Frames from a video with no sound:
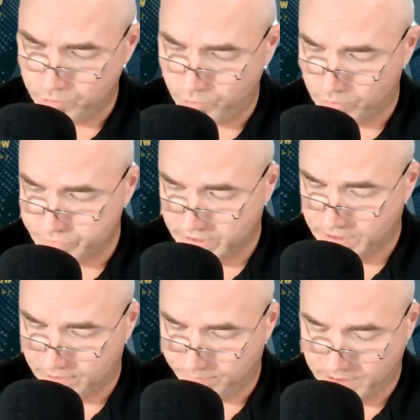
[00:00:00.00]
Kudos to
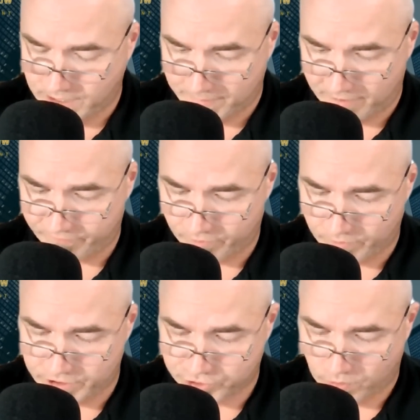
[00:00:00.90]
him. He came out
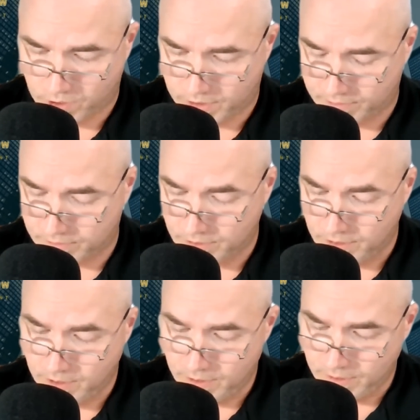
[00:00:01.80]
very strong
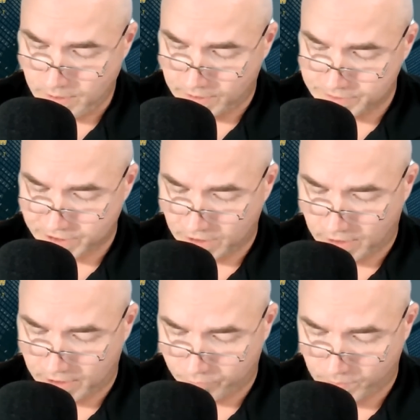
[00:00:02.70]
and said a
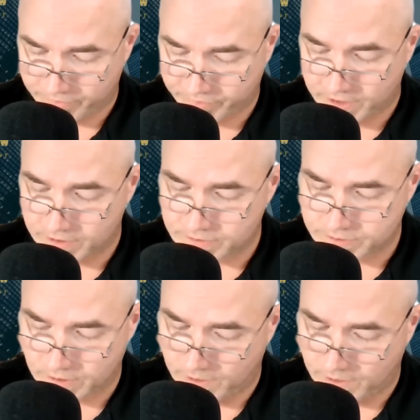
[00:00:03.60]
lot of great
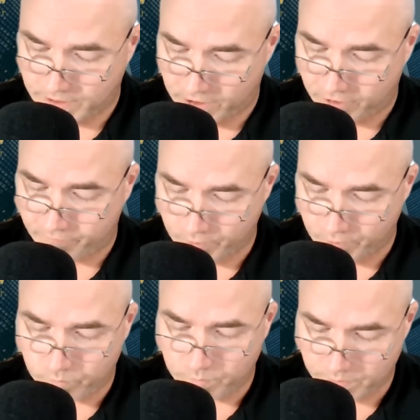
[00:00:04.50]
things in the
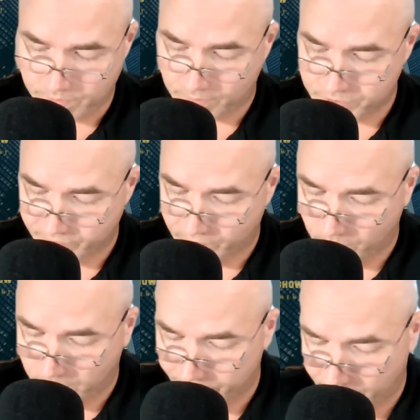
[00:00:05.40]
interview. That was
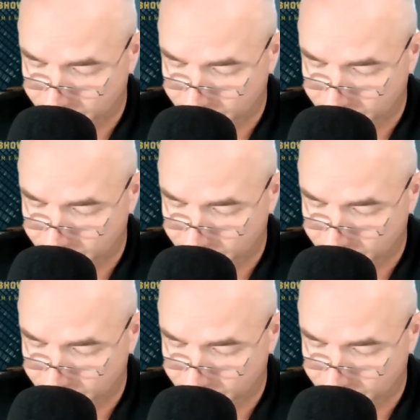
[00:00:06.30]
very well